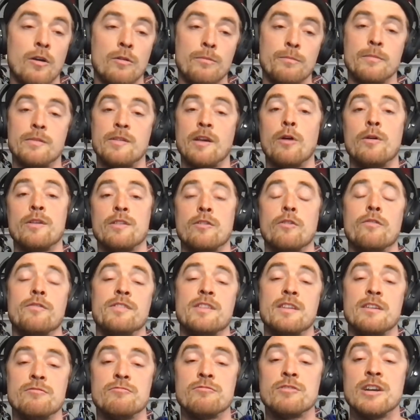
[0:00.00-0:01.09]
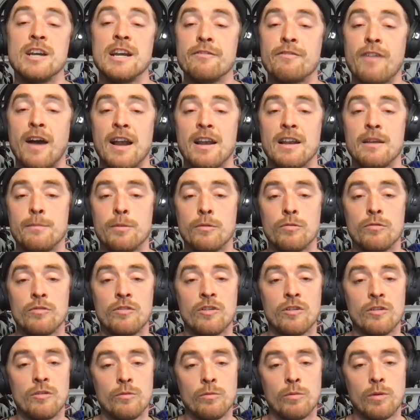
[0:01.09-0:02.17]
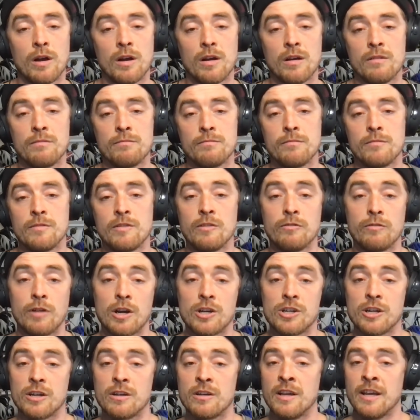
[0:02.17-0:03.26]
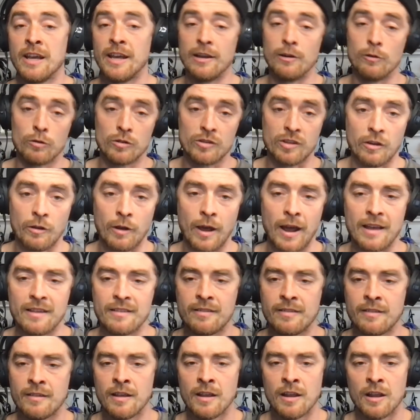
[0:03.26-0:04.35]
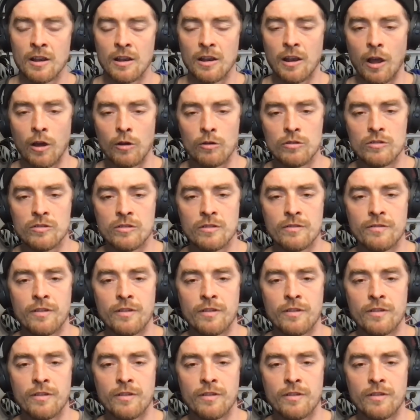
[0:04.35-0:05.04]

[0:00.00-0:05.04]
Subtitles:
So it's obviously really valuable to Russia. It also has loads of